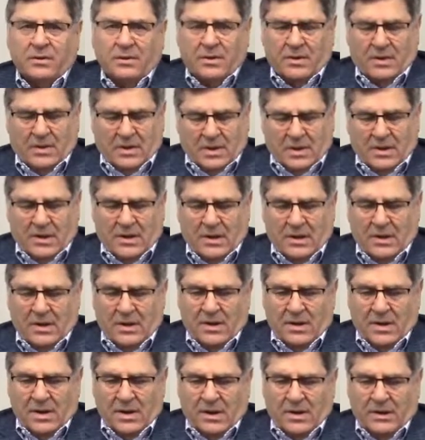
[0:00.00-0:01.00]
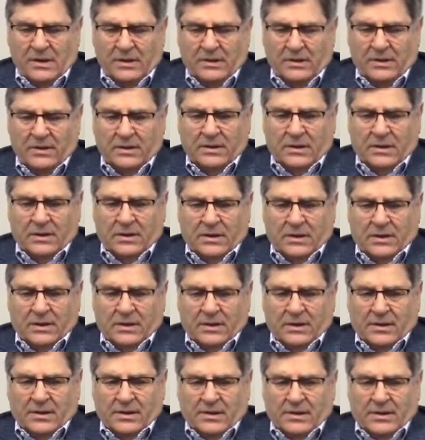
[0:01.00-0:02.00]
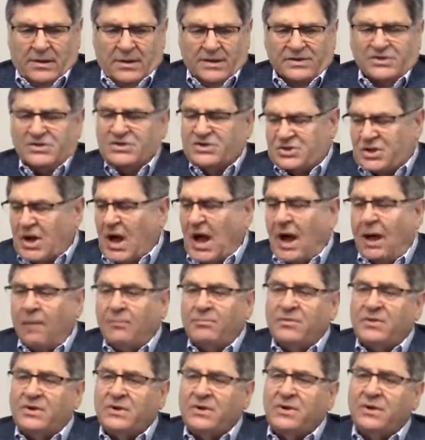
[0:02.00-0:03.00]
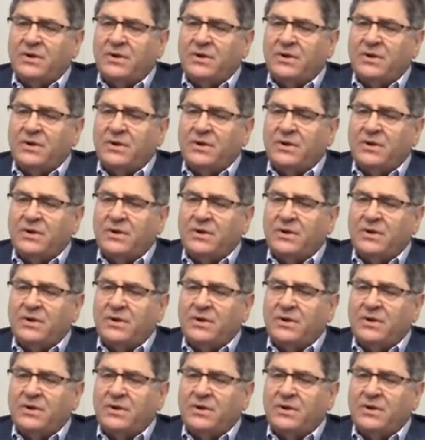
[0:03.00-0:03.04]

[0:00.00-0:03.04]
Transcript: and uh, then stopped.